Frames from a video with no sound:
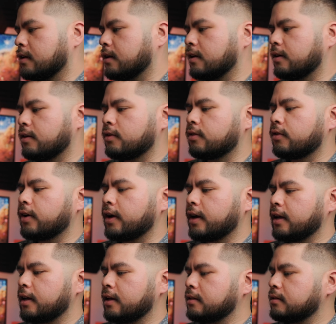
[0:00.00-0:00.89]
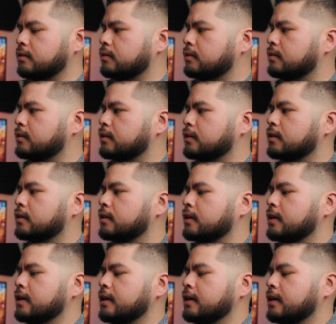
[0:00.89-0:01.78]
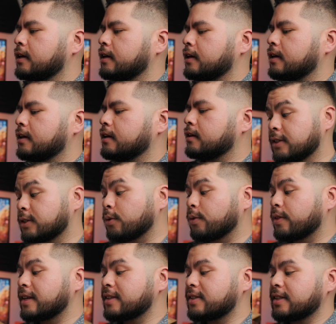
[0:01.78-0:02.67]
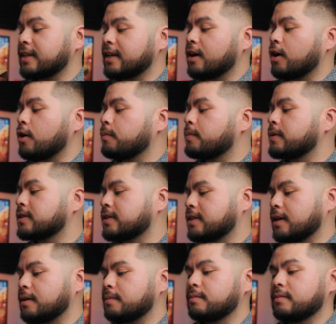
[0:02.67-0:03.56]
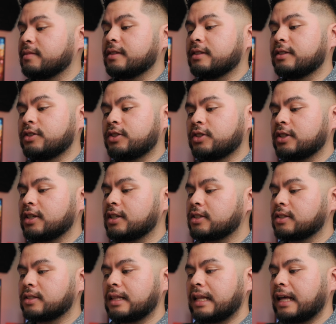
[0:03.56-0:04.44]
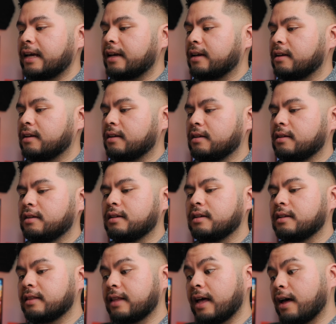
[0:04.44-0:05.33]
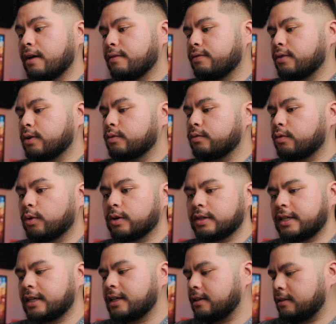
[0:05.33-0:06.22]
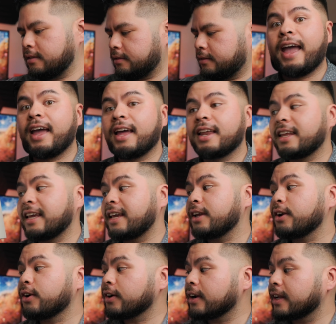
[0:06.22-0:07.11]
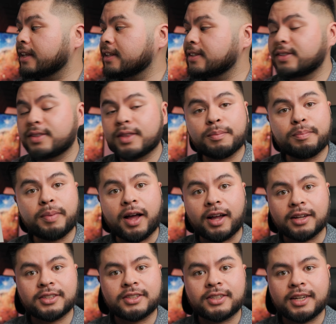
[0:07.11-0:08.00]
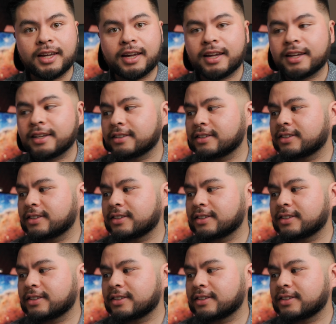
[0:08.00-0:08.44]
All right. So this thing opens up just like the iPhone 14, and here is the box, you guys.